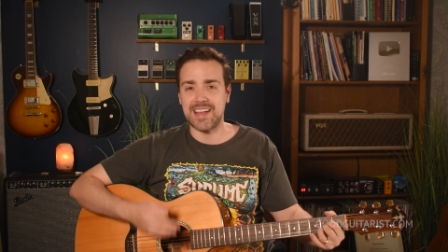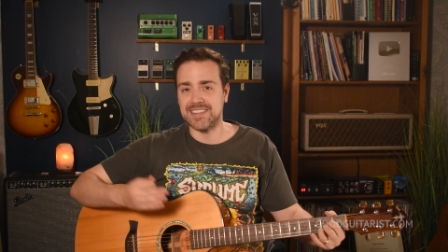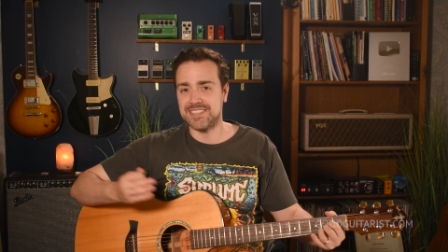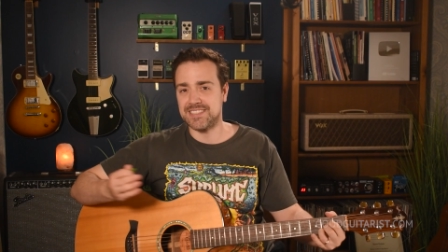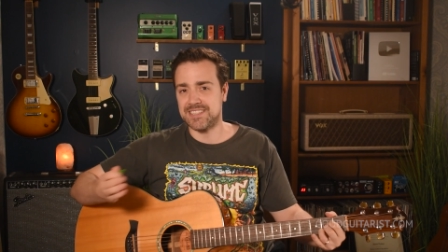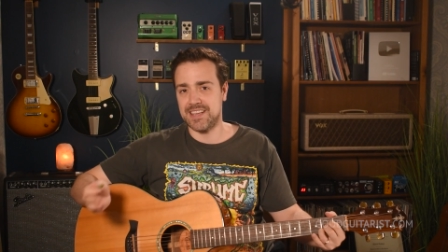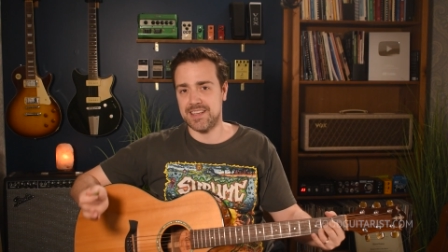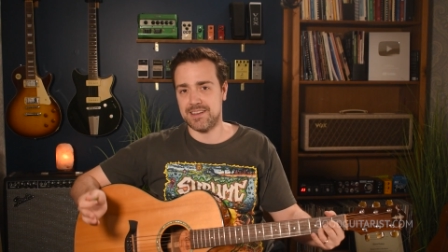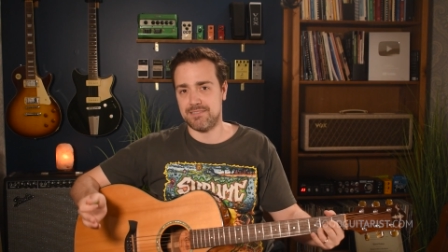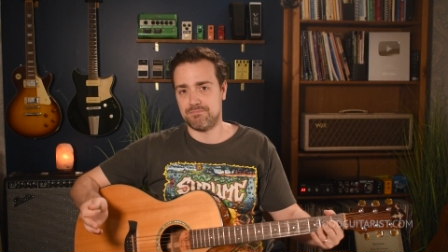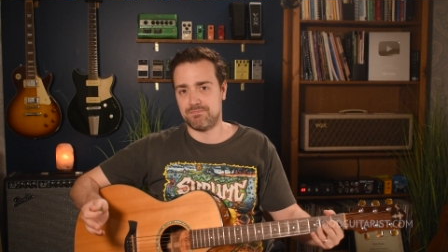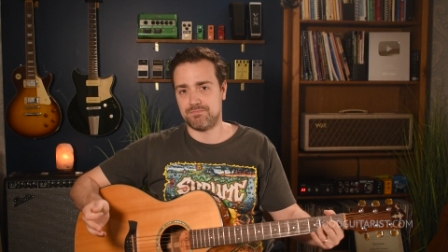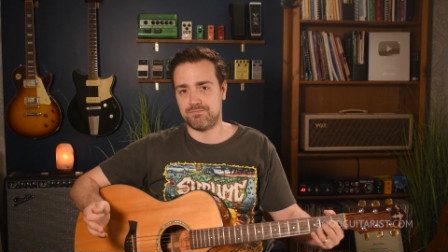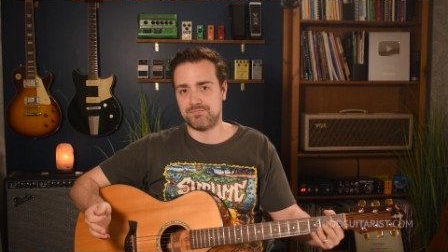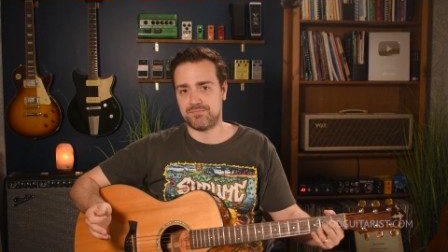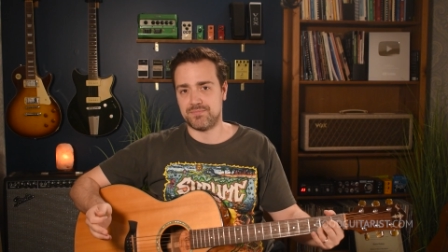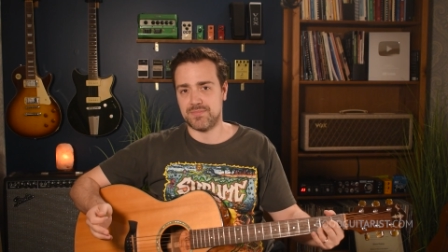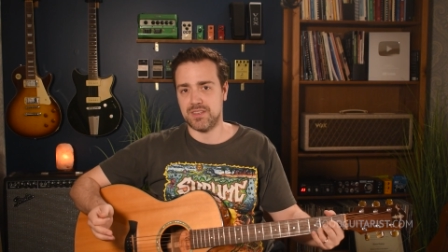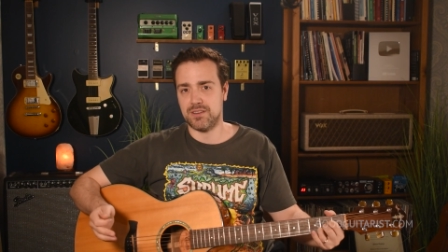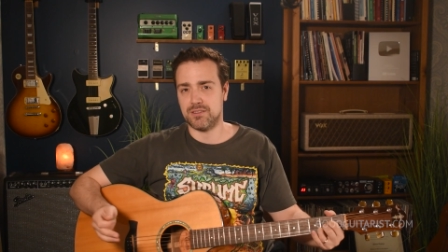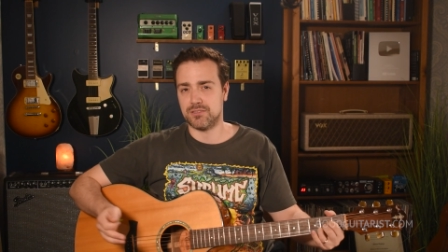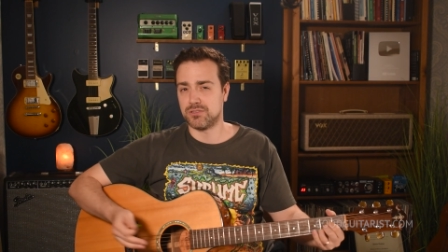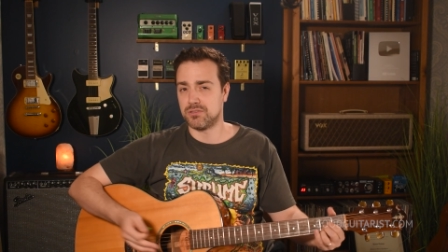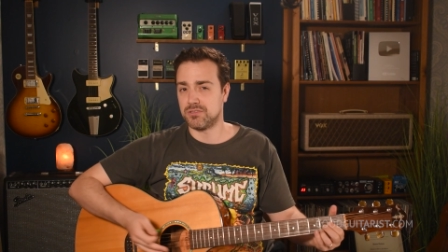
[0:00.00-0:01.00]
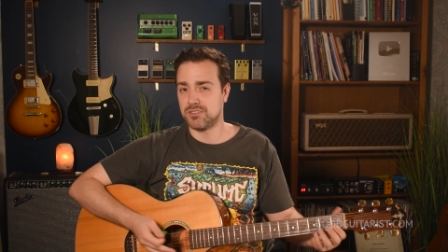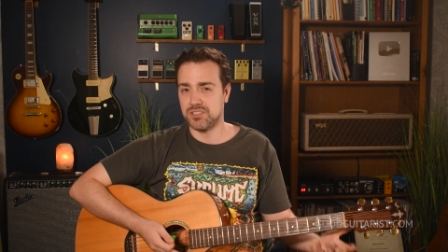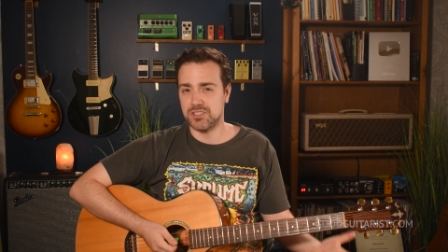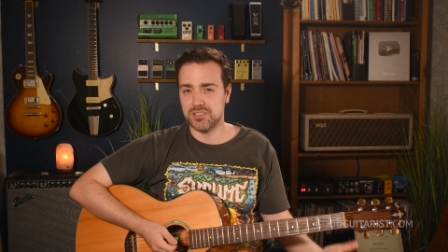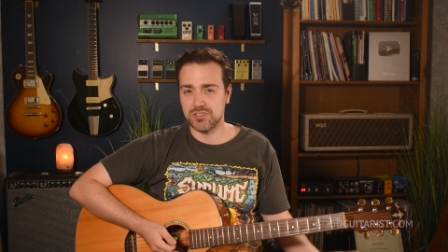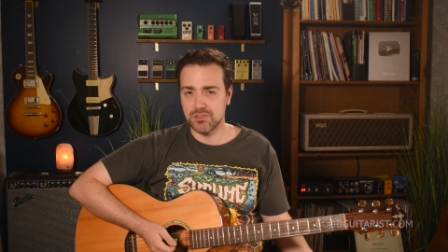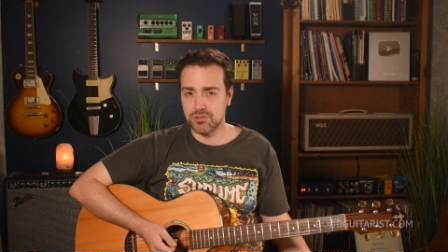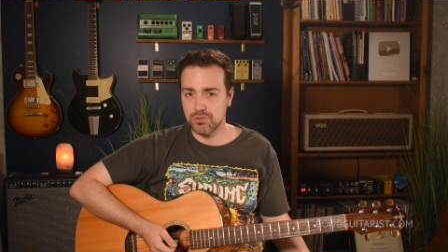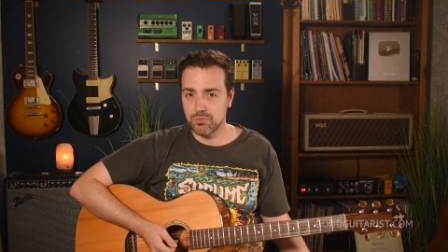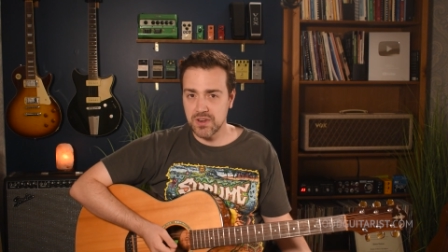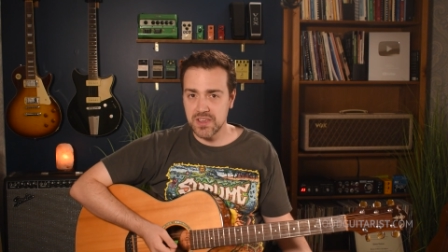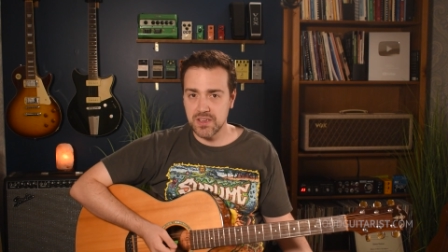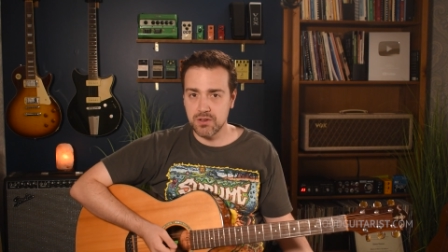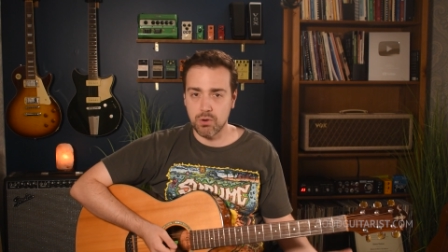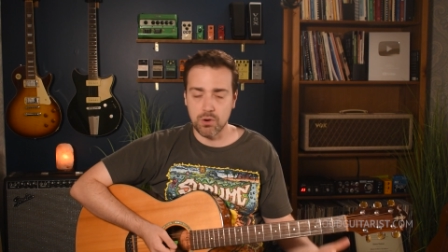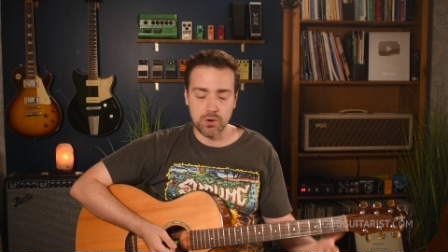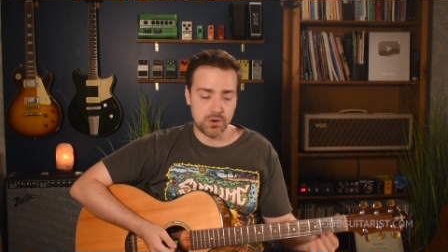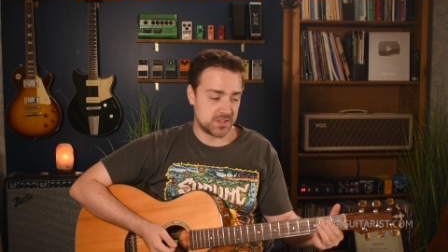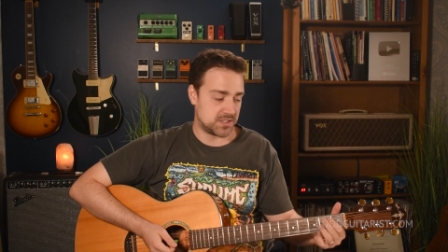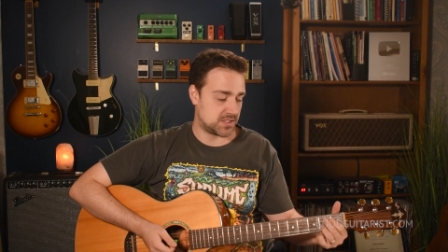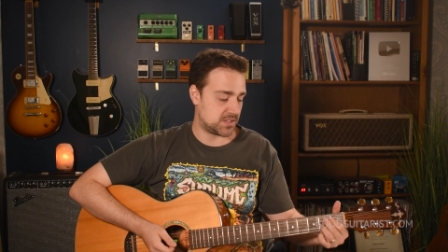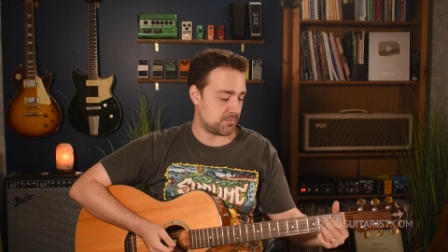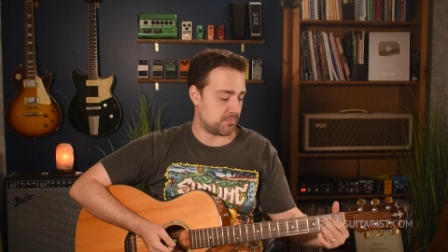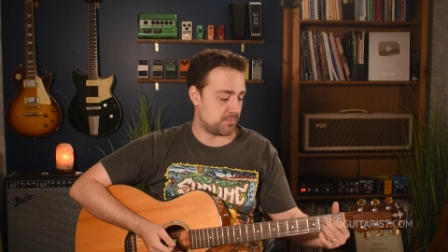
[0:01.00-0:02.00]
that's it. You know, so it's just three
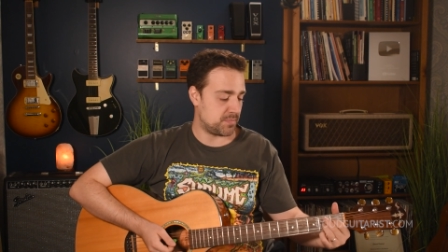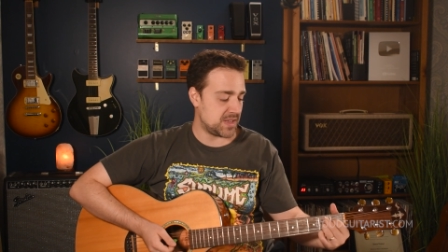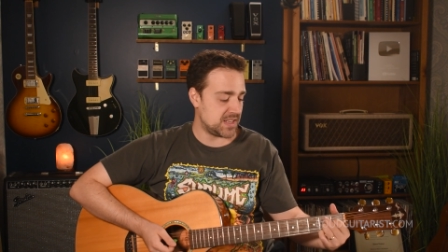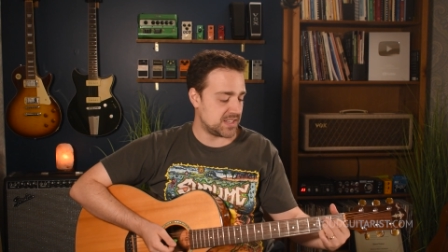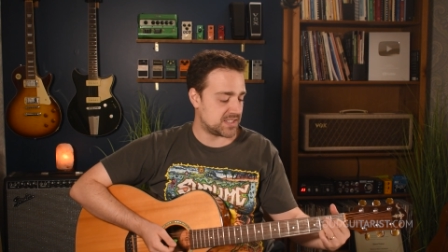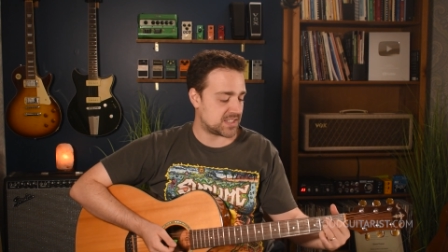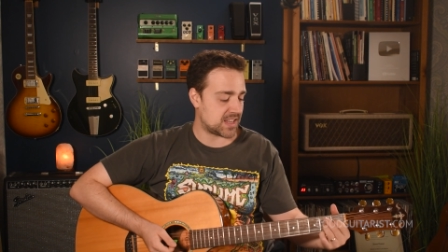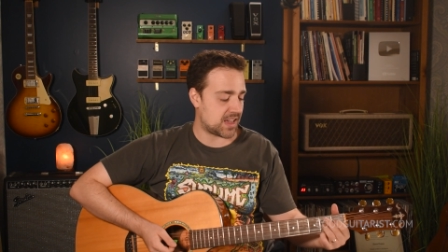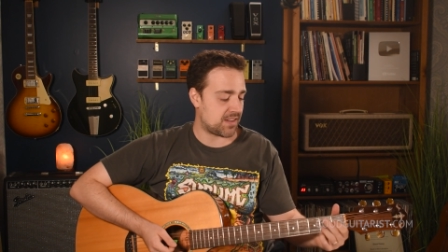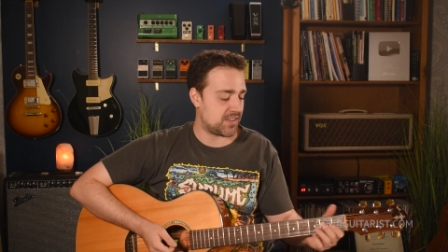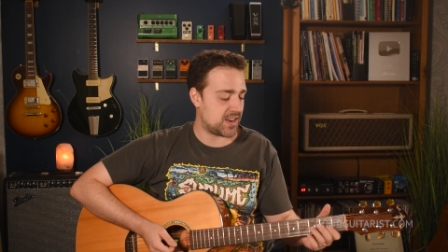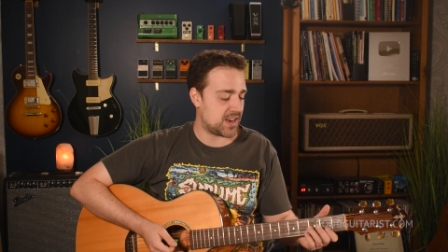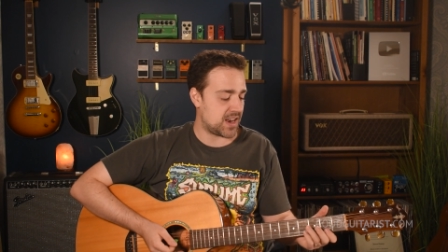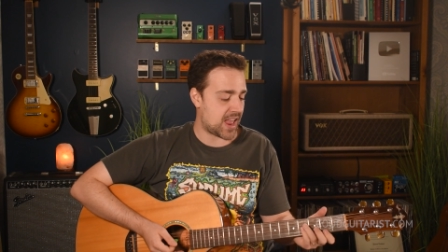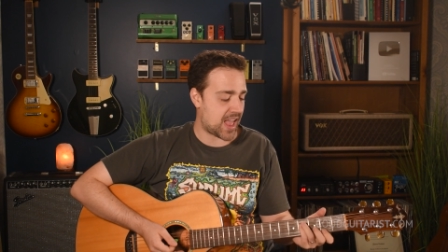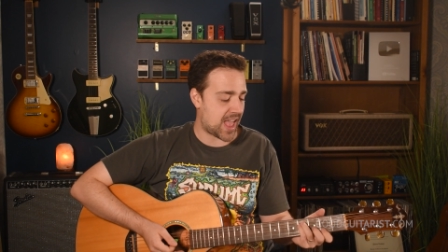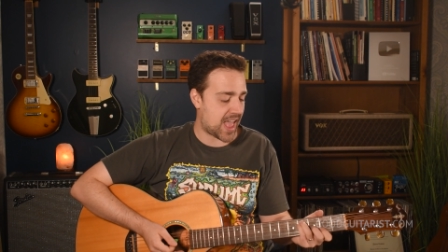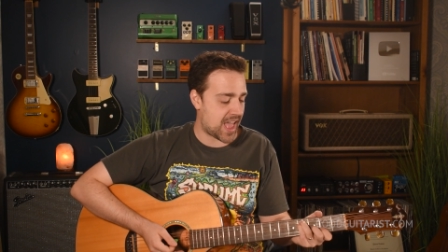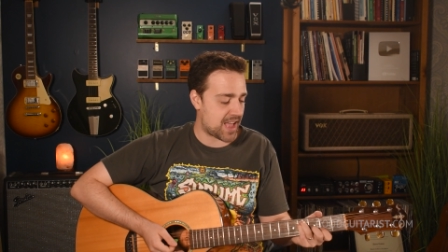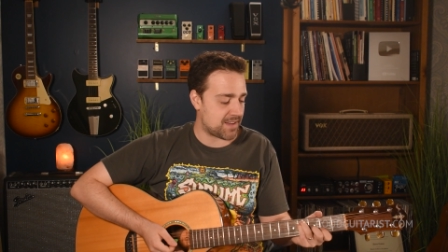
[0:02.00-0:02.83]
chords, B7,